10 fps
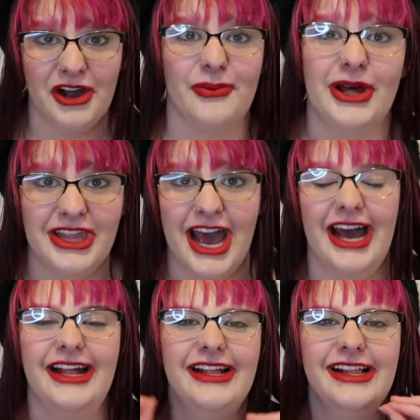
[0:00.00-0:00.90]
talk about
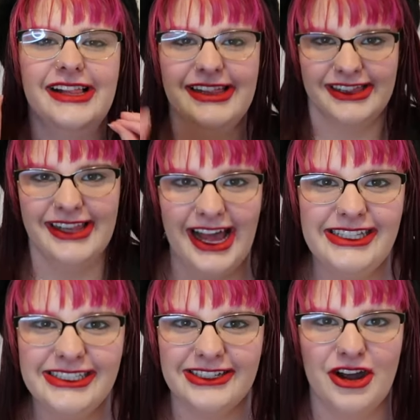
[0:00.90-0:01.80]
that.
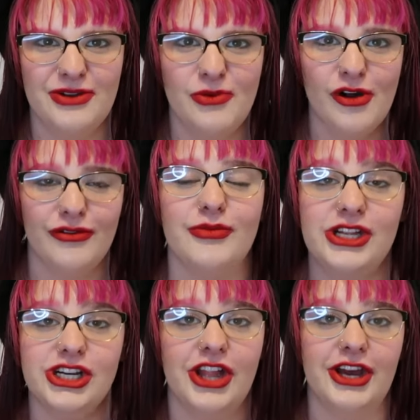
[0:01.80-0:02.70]
Let's learn more from
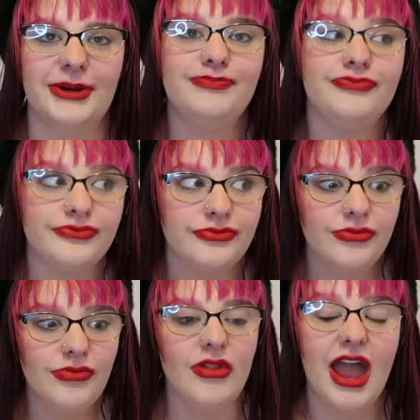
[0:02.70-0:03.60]
each other.
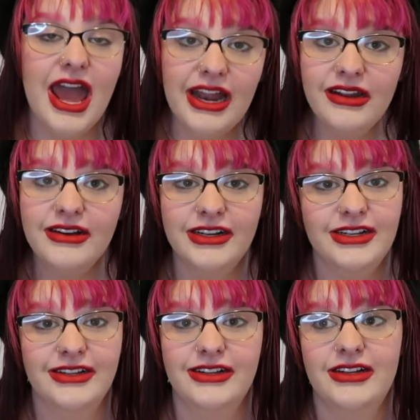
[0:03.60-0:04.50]
And,
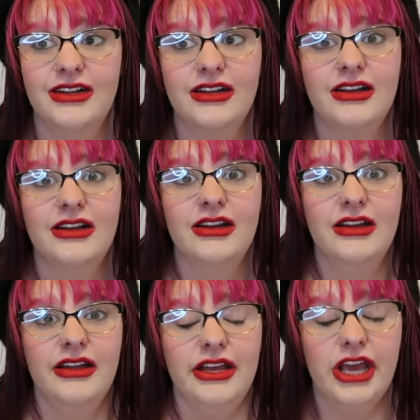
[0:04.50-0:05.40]

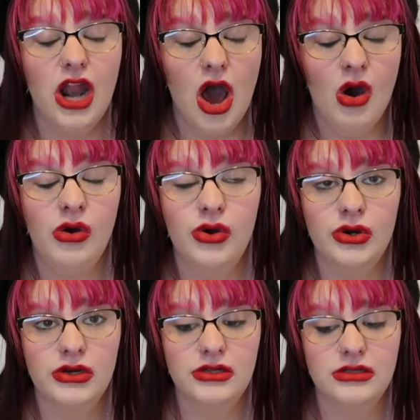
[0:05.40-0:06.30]
you know,
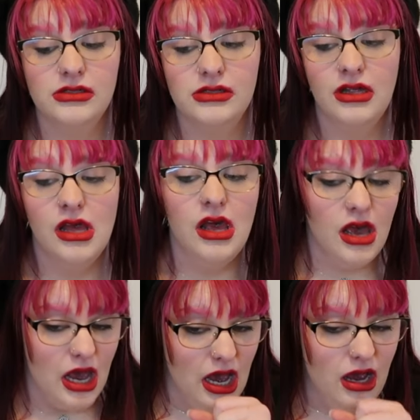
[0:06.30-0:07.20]

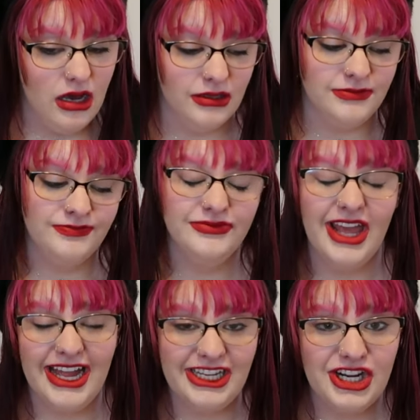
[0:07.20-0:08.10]

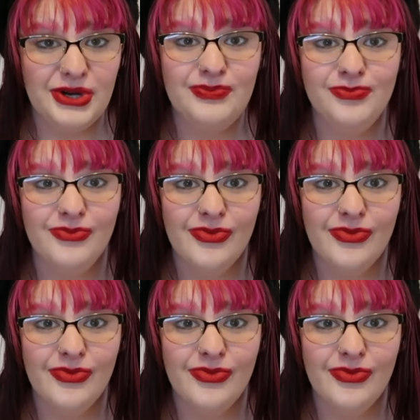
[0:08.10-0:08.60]
outside